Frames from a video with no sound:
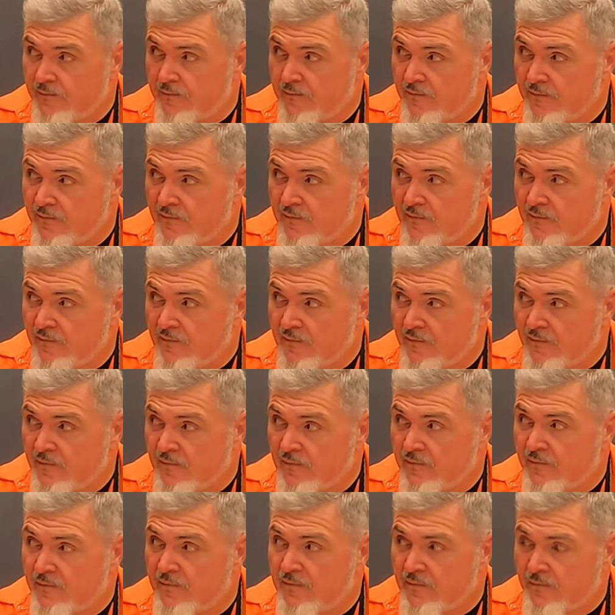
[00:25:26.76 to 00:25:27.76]

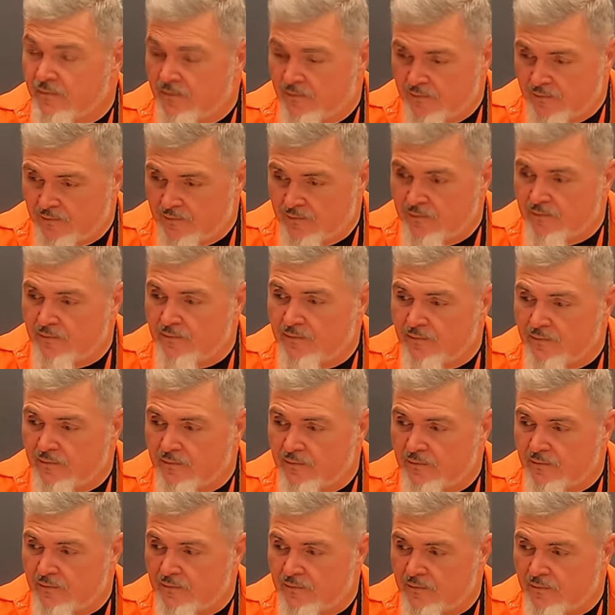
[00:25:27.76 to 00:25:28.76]

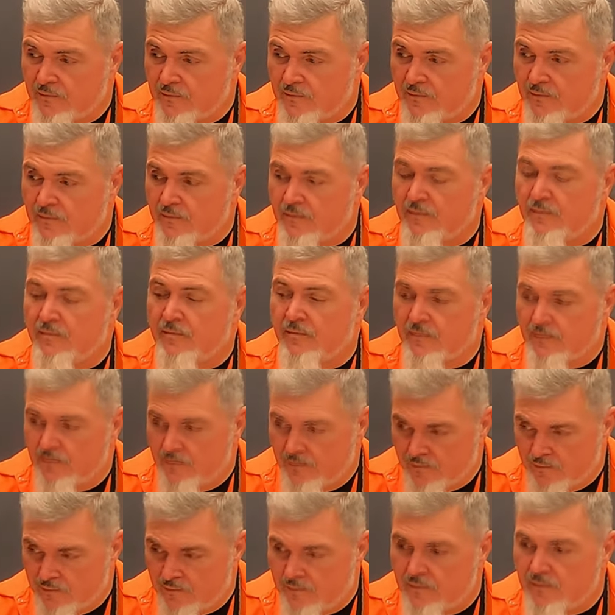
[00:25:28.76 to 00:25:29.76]

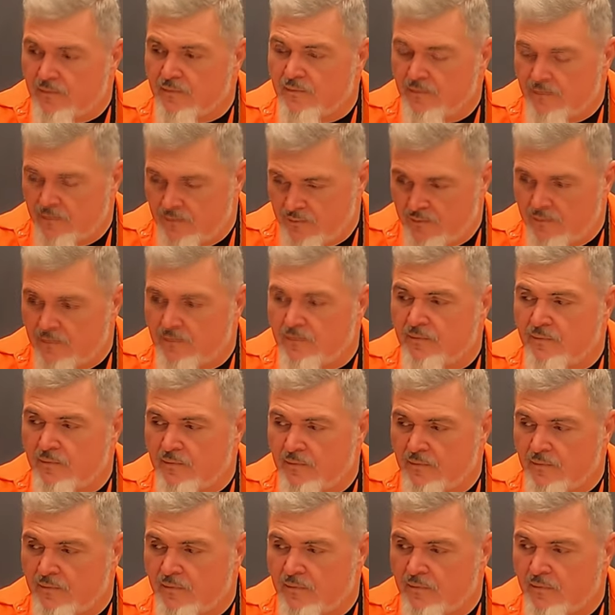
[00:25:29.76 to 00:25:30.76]

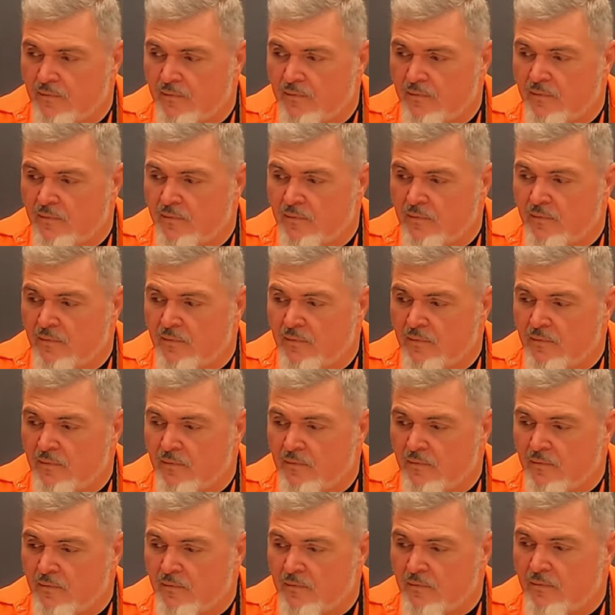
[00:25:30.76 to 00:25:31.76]

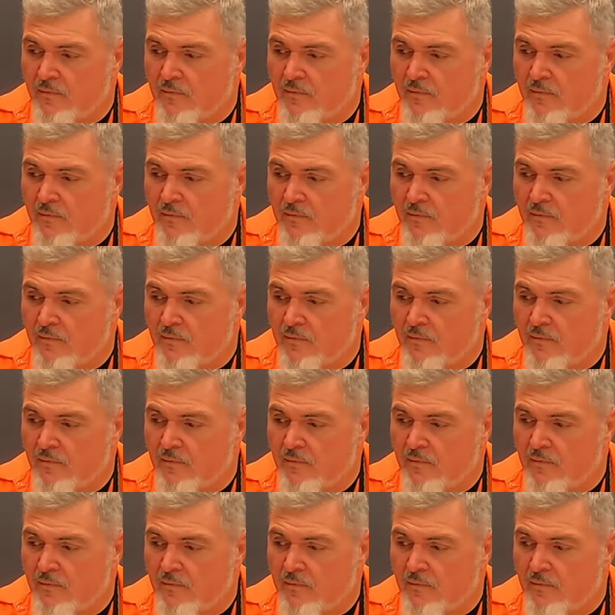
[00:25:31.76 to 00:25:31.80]
(not speaking)